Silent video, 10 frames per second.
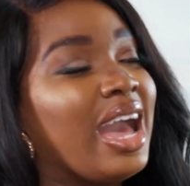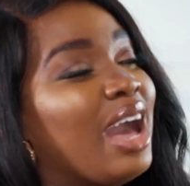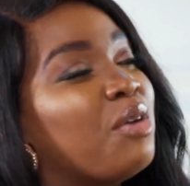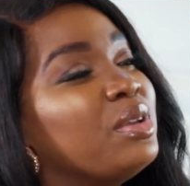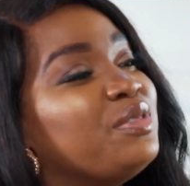
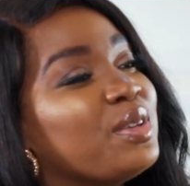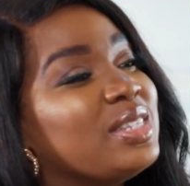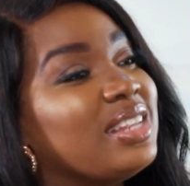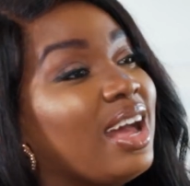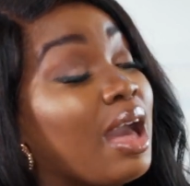I almost felt
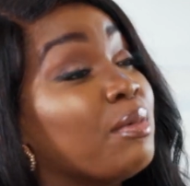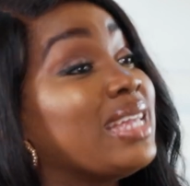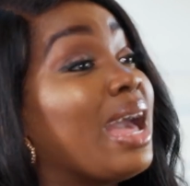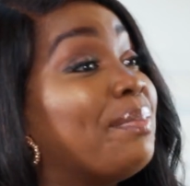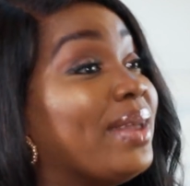stuck. I was
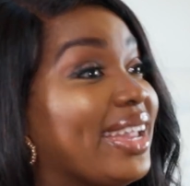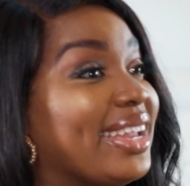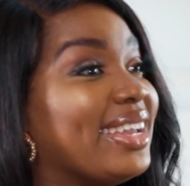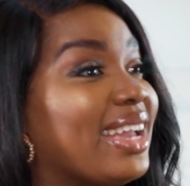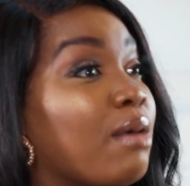happy.
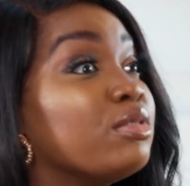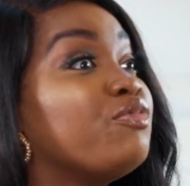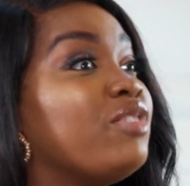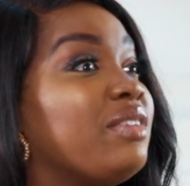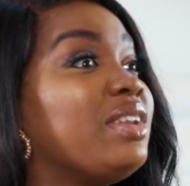Yes. I was
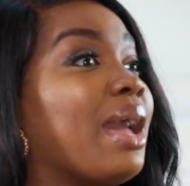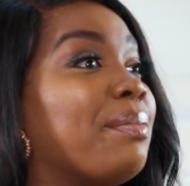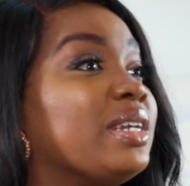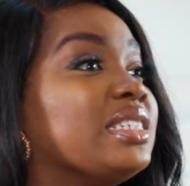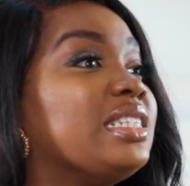really, really
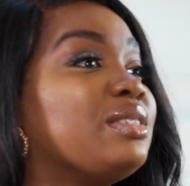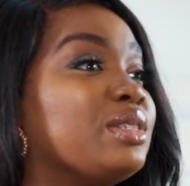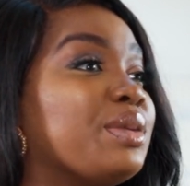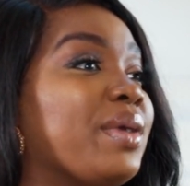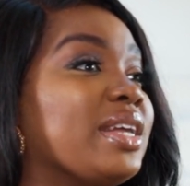happy because this
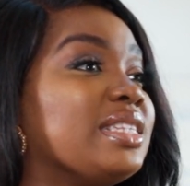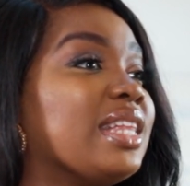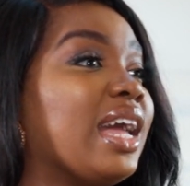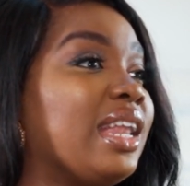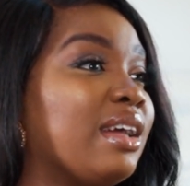was the person
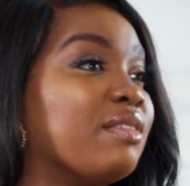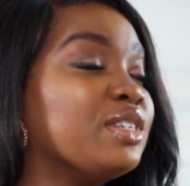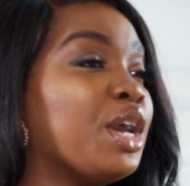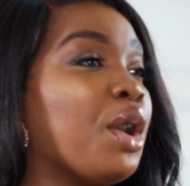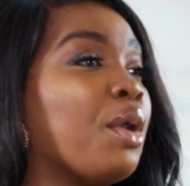that I
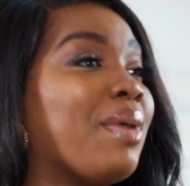loved. Yeah.